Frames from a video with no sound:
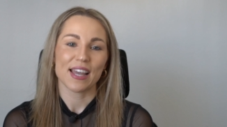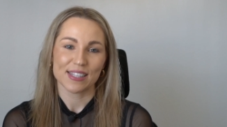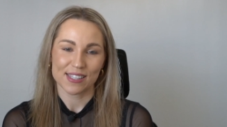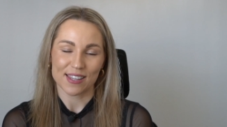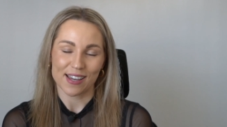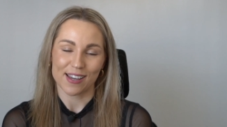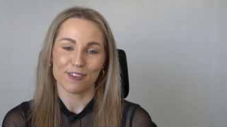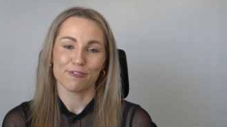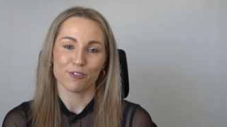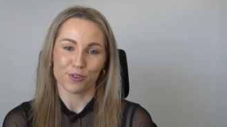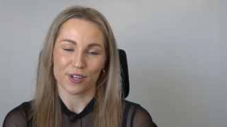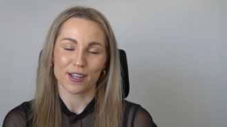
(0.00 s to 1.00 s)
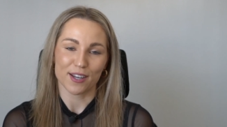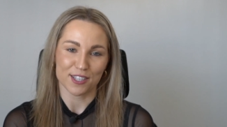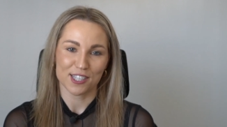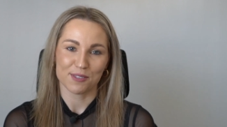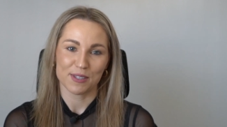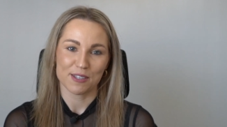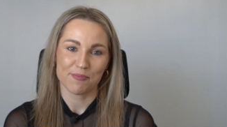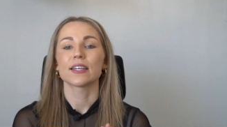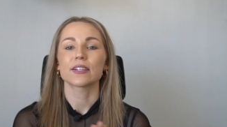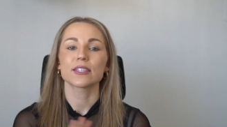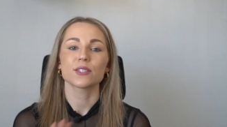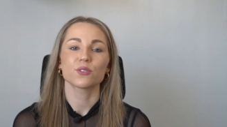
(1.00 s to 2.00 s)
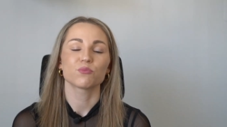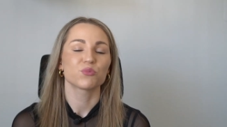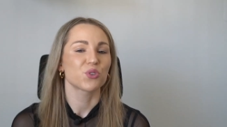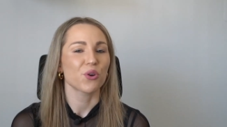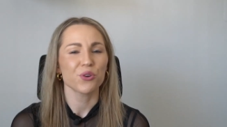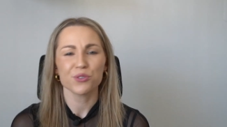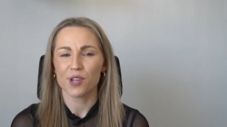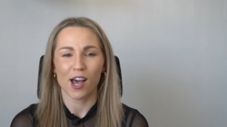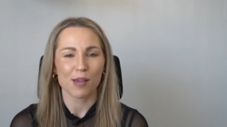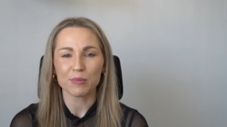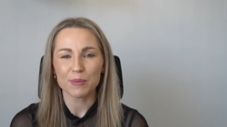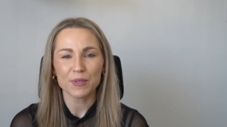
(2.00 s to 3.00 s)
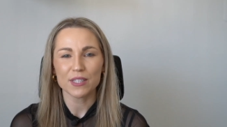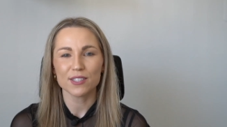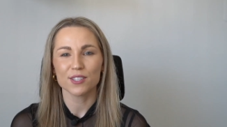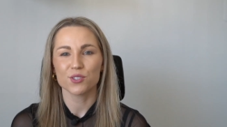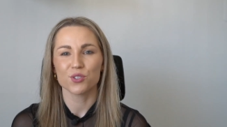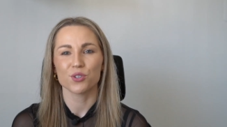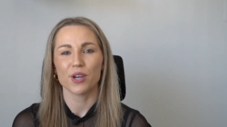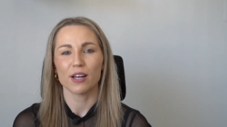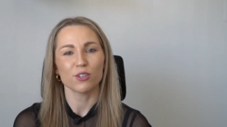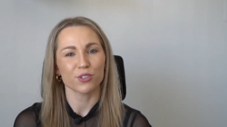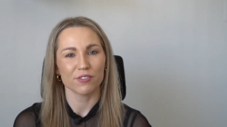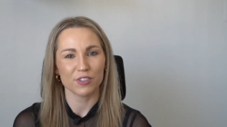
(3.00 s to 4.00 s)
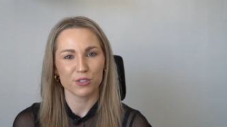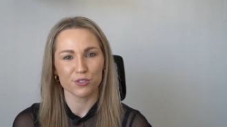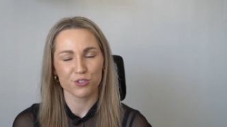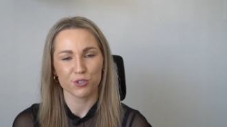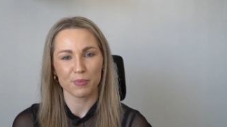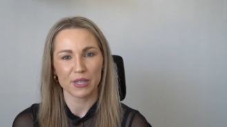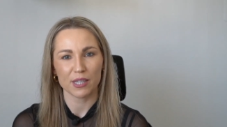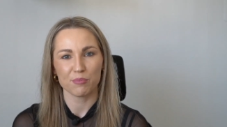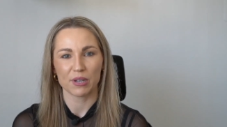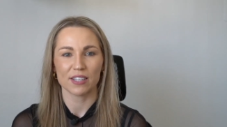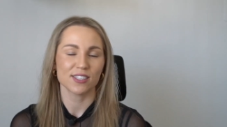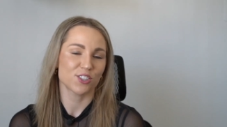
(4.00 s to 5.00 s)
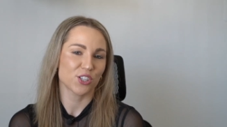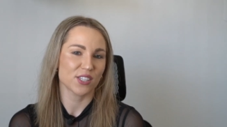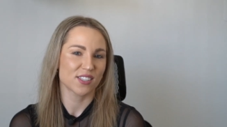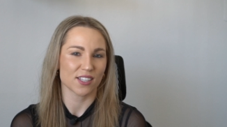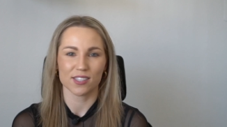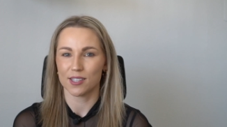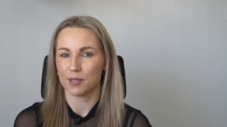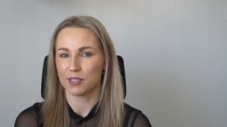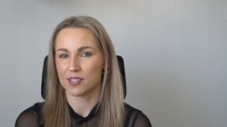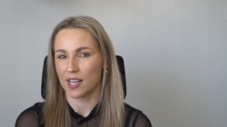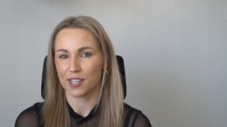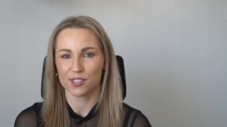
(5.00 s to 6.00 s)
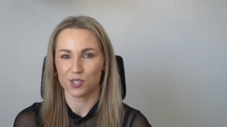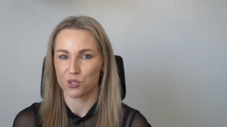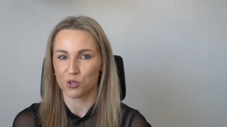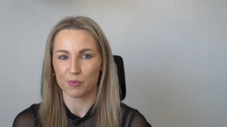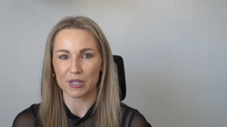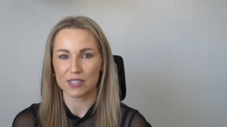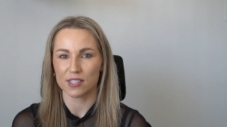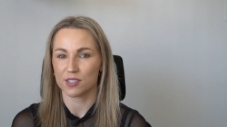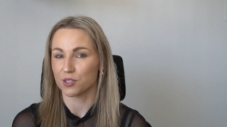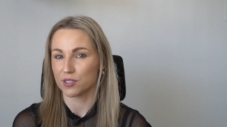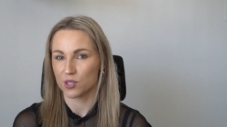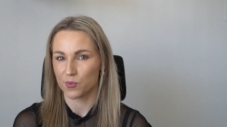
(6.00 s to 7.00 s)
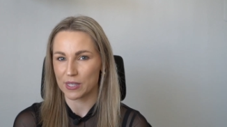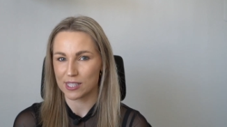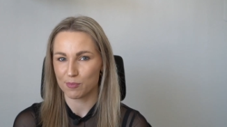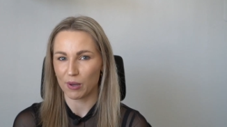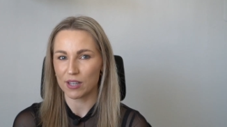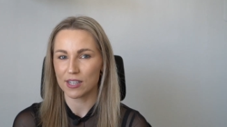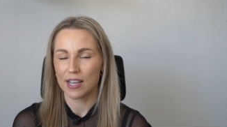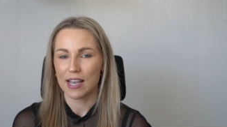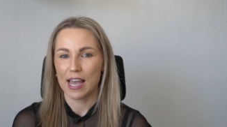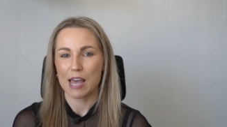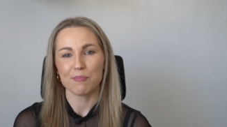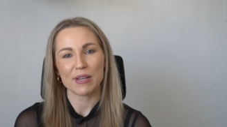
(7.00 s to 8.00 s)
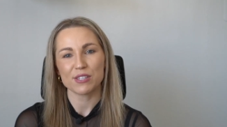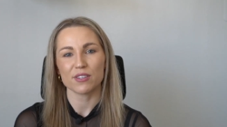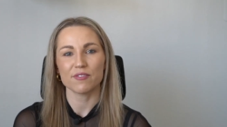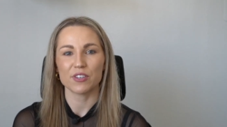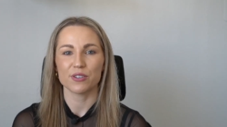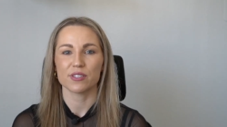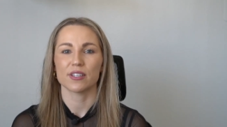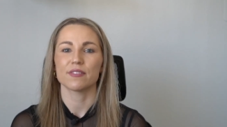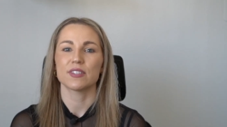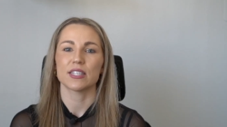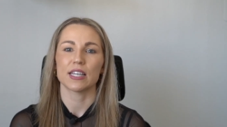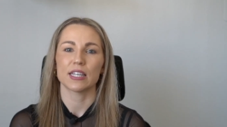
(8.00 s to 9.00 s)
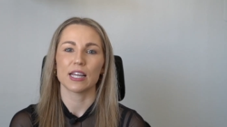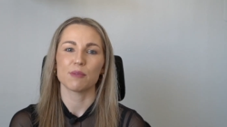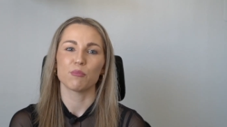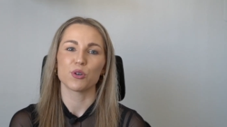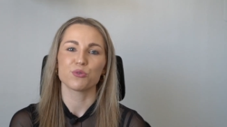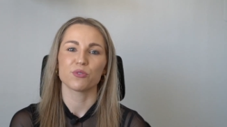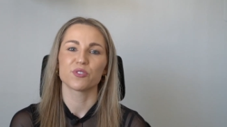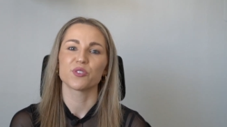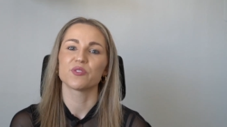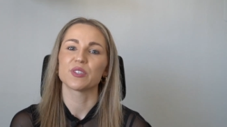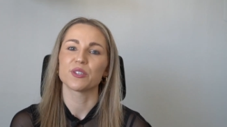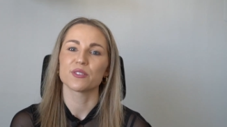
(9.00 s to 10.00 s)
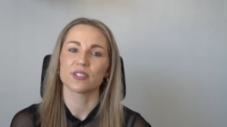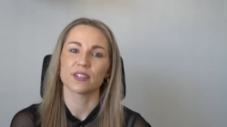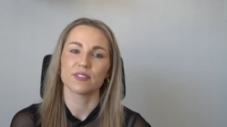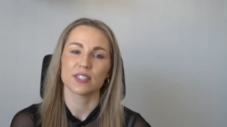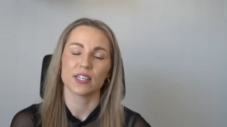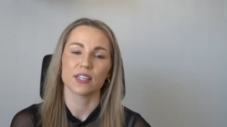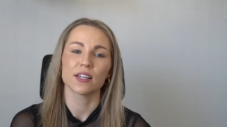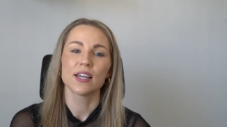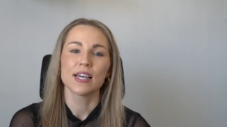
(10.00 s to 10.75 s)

answer that for a customer. There is no time limit to how long your videos should be, but I suggest sixty seconds to two minutes is a good sweet spot. And based on the videos that I've seen, and most review videos that I've seen